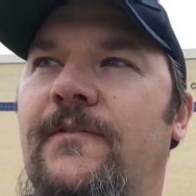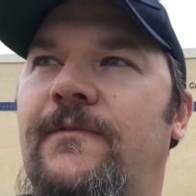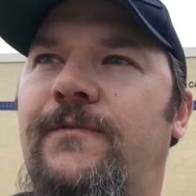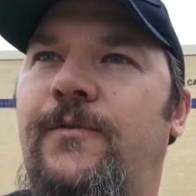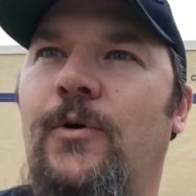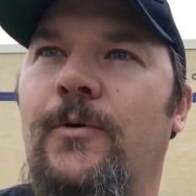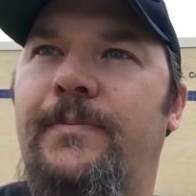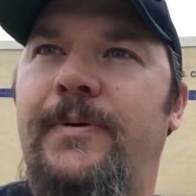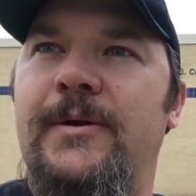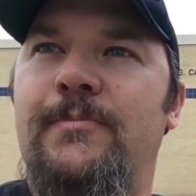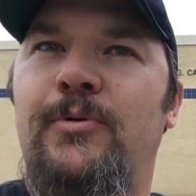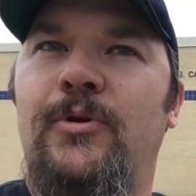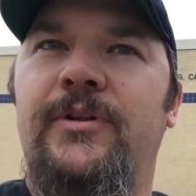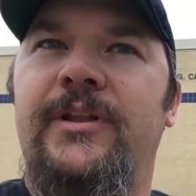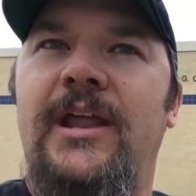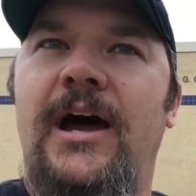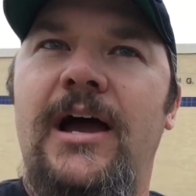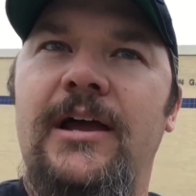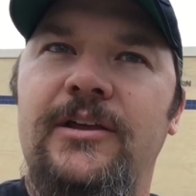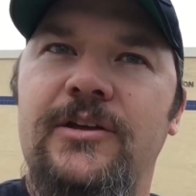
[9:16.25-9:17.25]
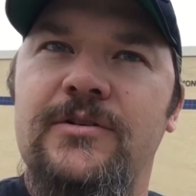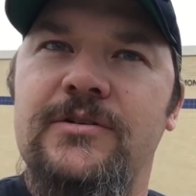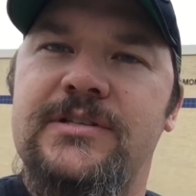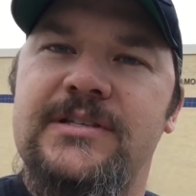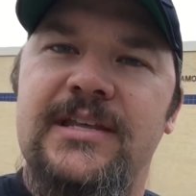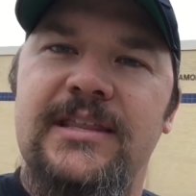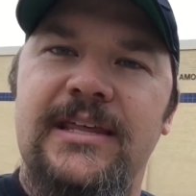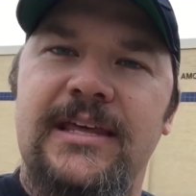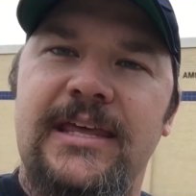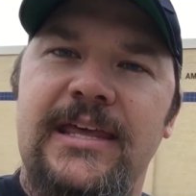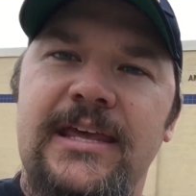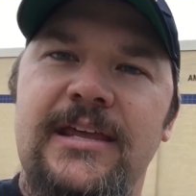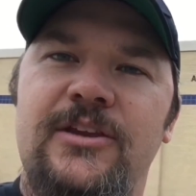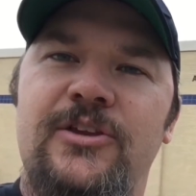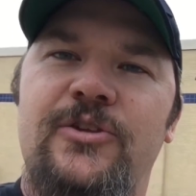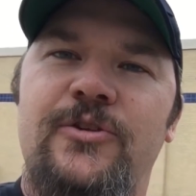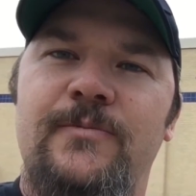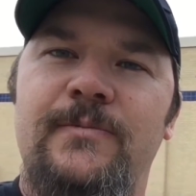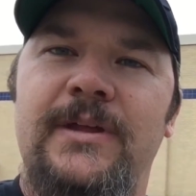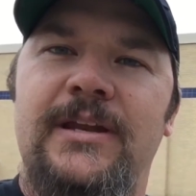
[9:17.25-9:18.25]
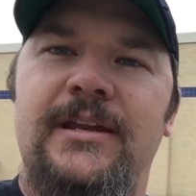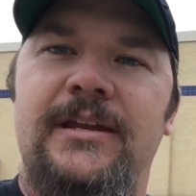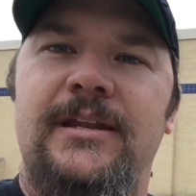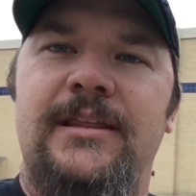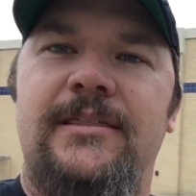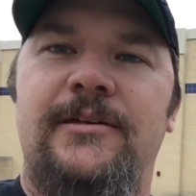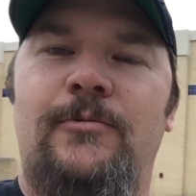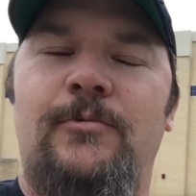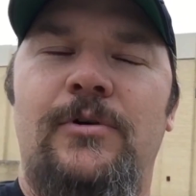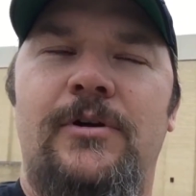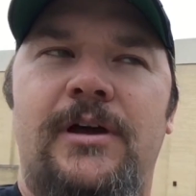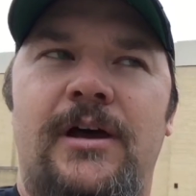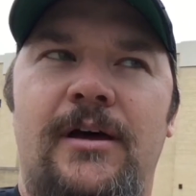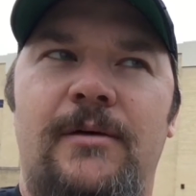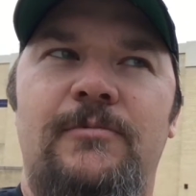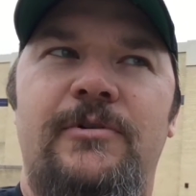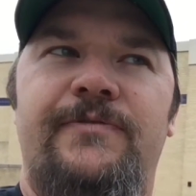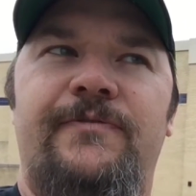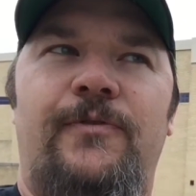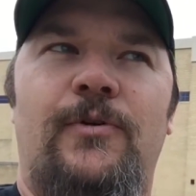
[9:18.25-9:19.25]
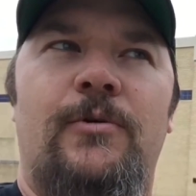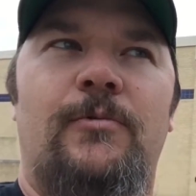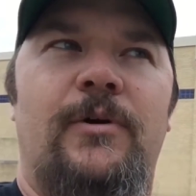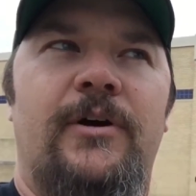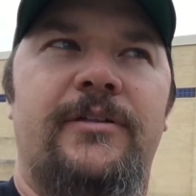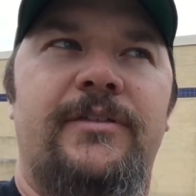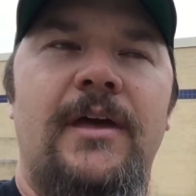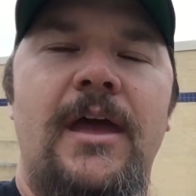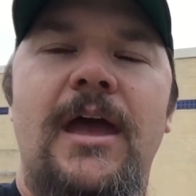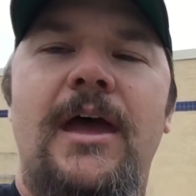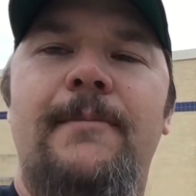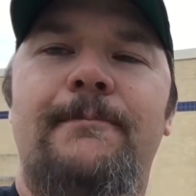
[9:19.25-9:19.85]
for people not used to the heat and humidity that will come with Fort Worth,